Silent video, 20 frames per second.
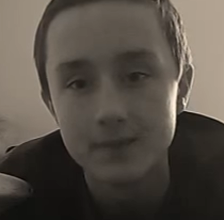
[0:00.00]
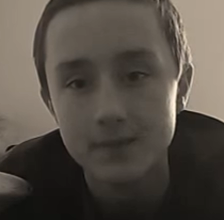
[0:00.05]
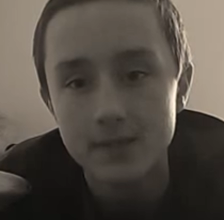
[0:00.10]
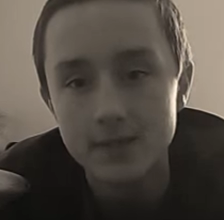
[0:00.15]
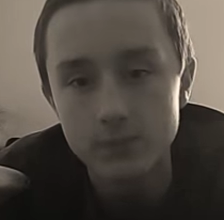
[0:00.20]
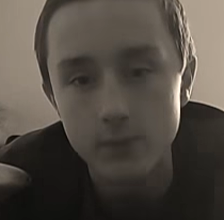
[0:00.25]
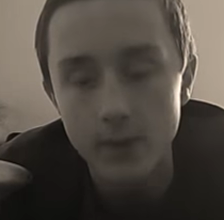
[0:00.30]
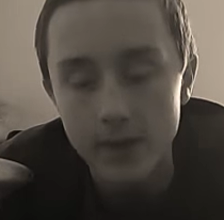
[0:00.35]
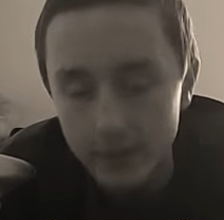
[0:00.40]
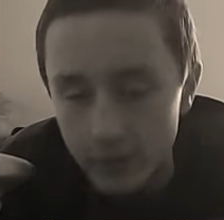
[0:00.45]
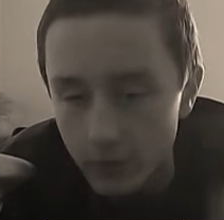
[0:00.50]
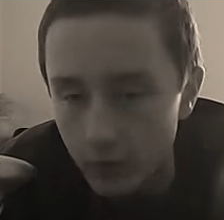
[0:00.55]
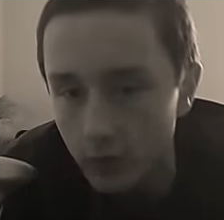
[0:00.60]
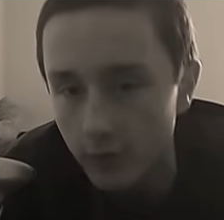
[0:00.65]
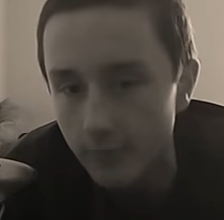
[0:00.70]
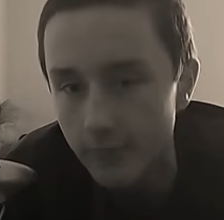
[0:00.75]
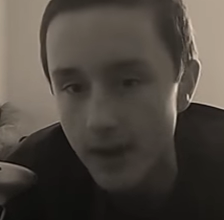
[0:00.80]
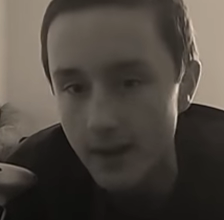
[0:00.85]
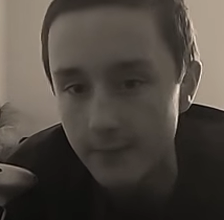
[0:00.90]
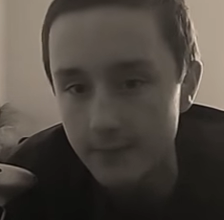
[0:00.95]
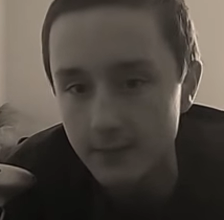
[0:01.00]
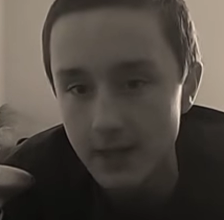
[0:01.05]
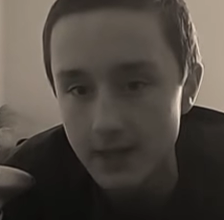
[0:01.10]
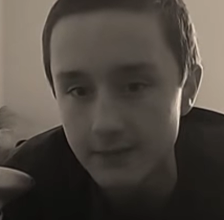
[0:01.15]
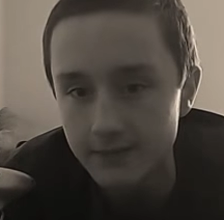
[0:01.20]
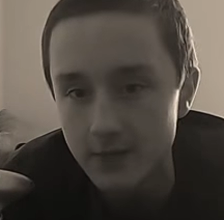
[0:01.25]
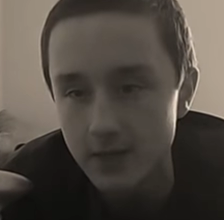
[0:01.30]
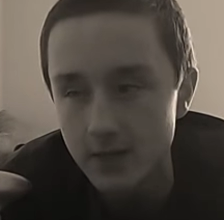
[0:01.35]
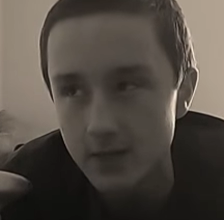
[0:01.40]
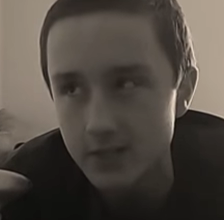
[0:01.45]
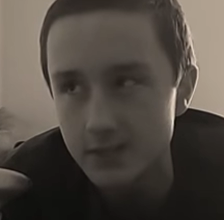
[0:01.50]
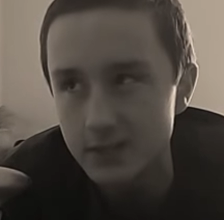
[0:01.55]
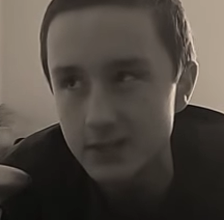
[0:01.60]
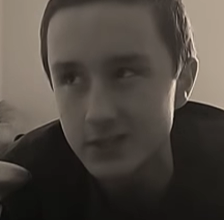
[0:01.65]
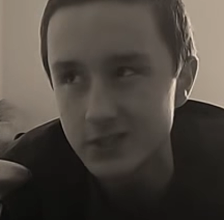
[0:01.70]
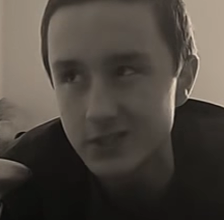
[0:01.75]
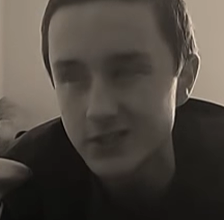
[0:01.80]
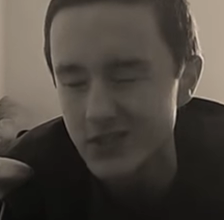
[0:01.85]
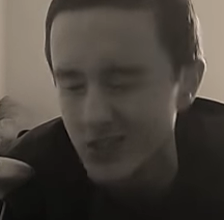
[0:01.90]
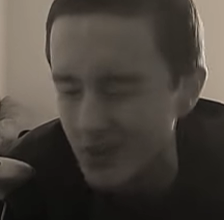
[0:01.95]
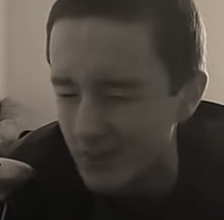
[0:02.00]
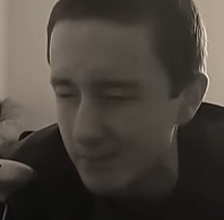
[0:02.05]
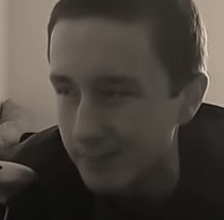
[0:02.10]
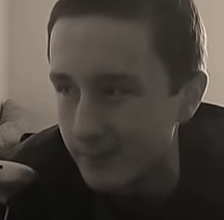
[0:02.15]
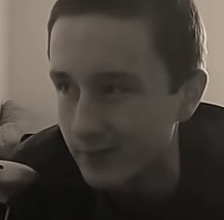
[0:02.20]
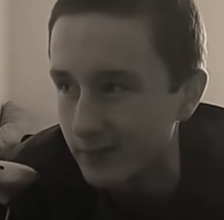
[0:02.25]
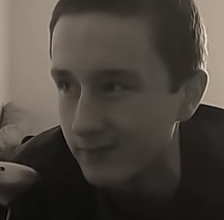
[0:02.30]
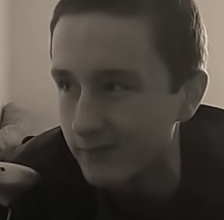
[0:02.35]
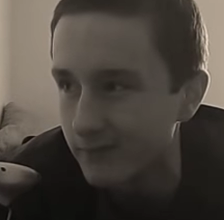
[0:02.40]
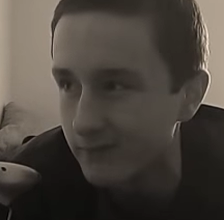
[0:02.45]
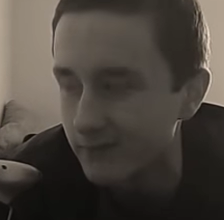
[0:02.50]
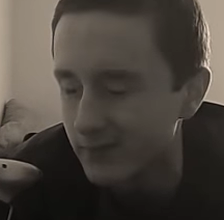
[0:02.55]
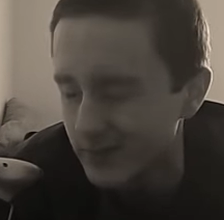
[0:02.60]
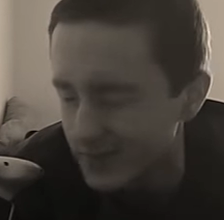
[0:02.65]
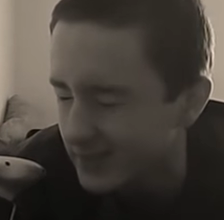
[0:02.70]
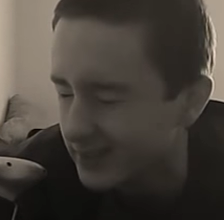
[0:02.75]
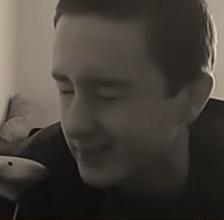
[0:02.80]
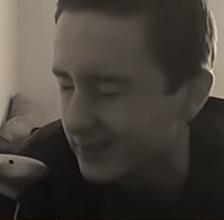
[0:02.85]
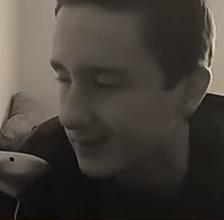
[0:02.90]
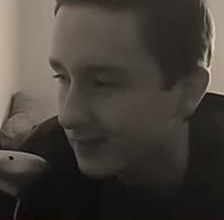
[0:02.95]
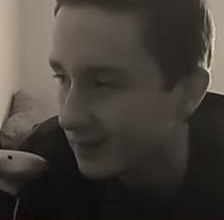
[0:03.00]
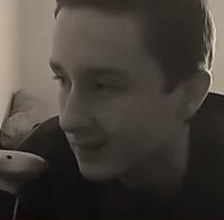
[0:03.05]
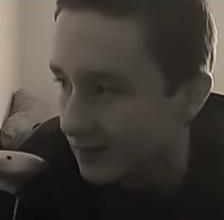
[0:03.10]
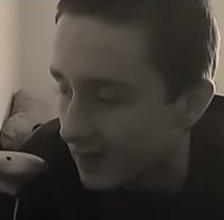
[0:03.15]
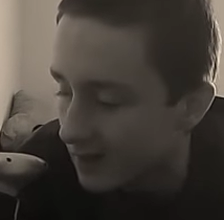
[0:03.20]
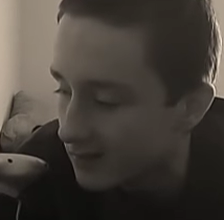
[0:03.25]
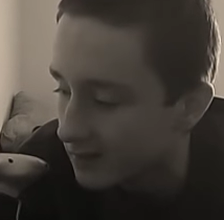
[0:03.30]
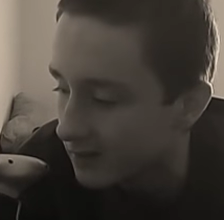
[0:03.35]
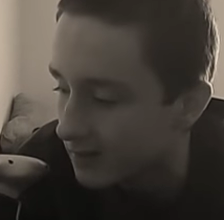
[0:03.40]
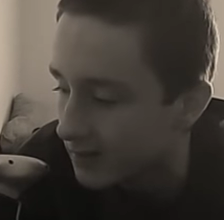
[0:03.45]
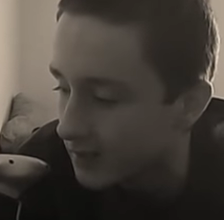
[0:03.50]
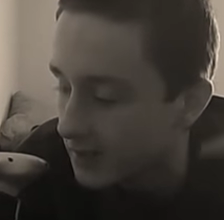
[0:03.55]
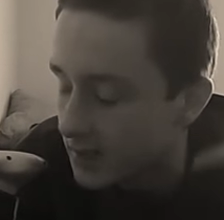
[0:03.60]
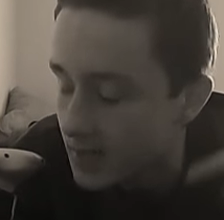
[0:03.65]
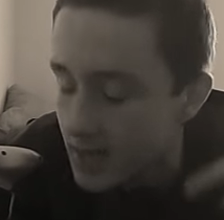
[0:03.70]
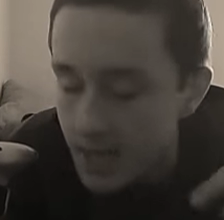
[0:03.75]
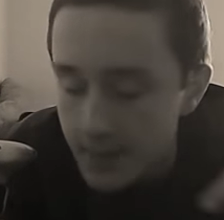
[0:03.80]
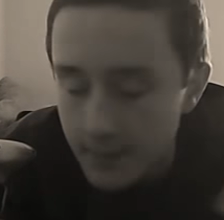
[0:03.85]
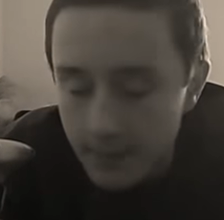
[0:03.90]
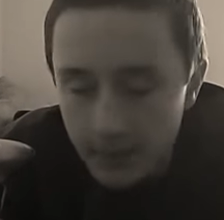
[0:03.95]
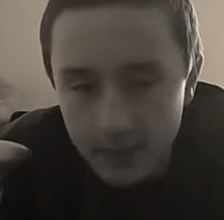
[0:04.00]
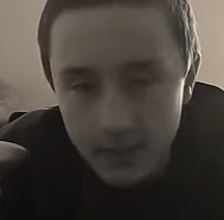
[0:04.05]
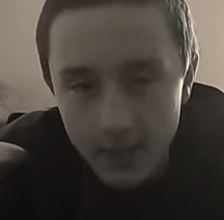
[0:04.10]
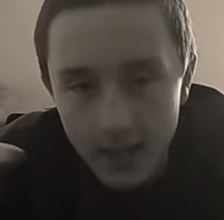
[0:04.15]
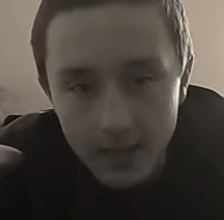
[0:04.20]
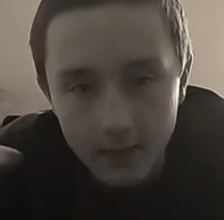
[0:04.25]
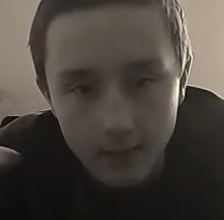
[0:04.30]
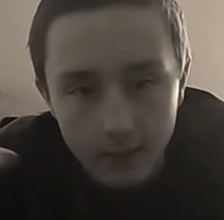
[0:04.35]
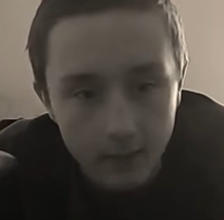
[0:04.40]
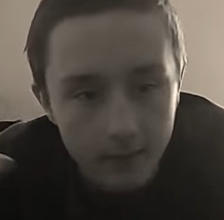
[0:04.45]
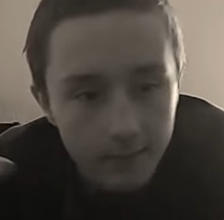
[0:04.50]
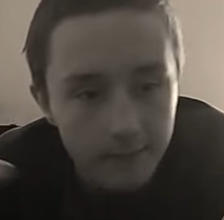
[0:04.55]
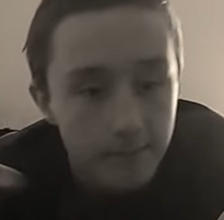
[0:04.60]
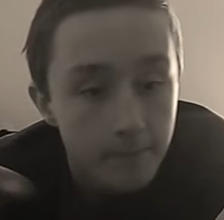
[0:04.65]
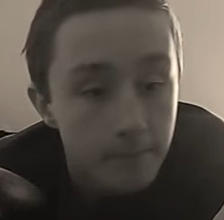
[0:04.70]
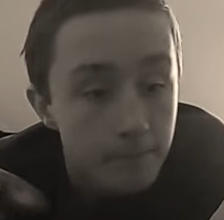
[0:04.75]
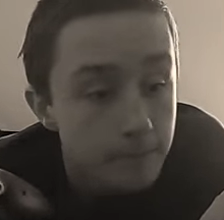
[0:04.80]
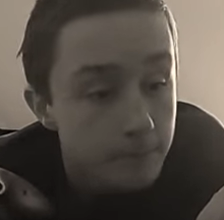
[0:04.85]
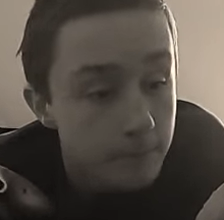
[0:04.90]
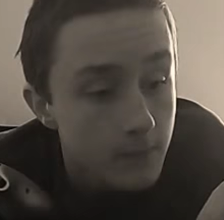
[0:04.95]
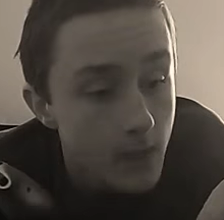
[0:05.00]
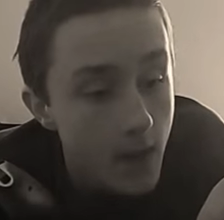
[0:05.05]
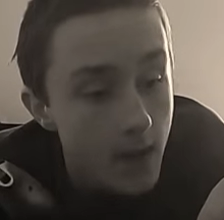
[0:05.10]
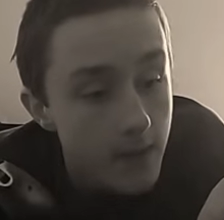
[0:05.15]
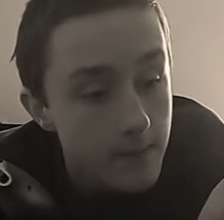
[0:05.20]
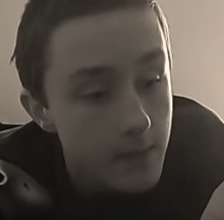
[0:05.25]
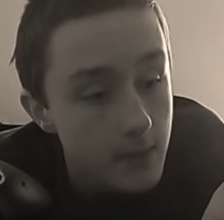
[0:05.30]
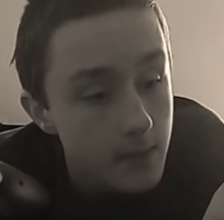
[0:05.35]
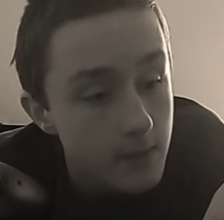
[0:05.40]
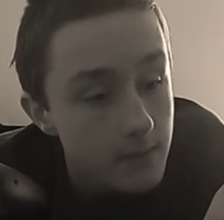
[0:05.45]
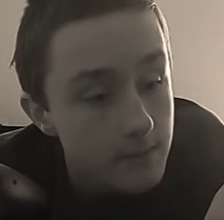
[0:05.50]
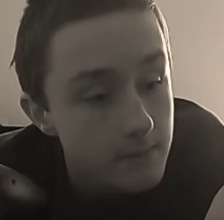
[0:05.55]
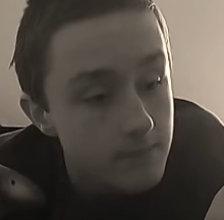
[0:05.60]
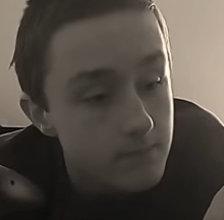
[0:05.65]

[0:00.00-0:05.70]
This one girl by me that I think is super fucking ugly, Michaela. I mean,